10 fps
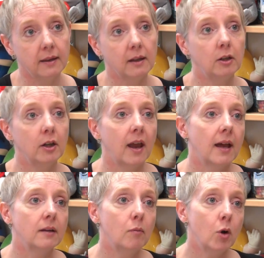They'll look
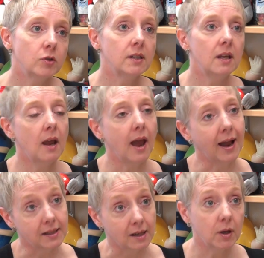at mostly
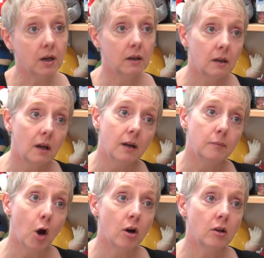academic
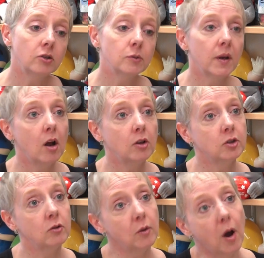articles, but
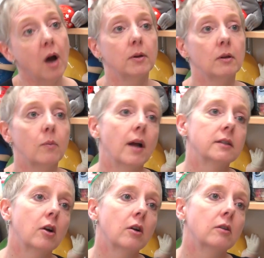also the popular
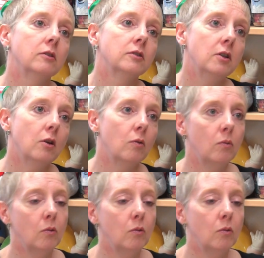press articles, you know,